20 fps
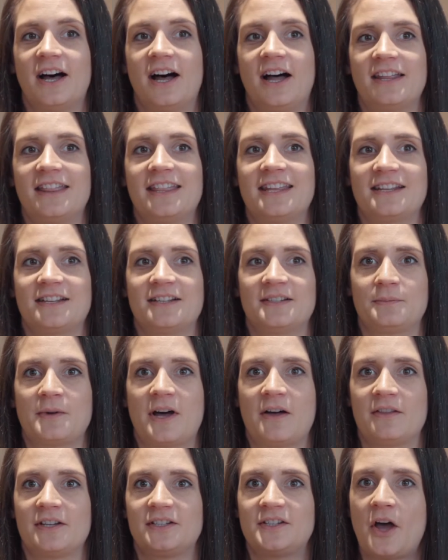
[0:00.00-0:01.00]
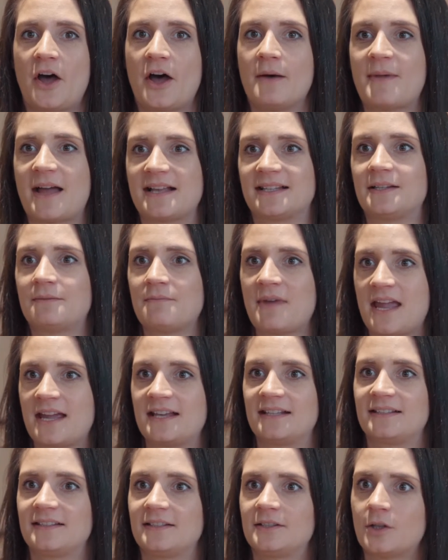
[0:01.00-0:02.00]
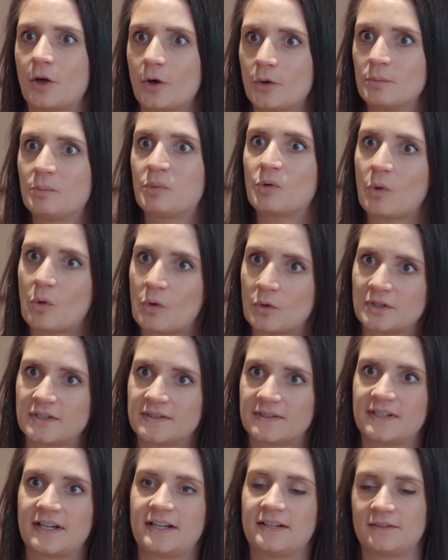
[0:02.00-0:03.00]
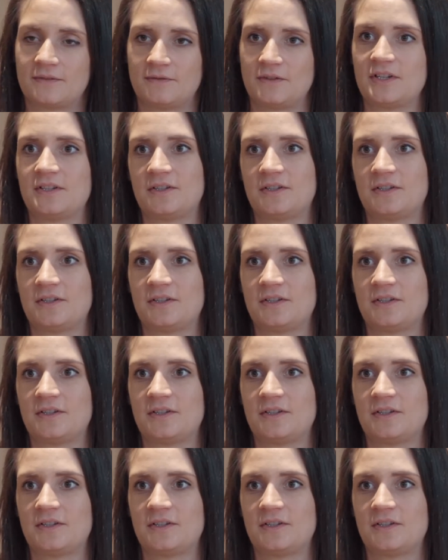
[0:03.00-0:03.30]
I think as well the term SME is so broad, isn't it?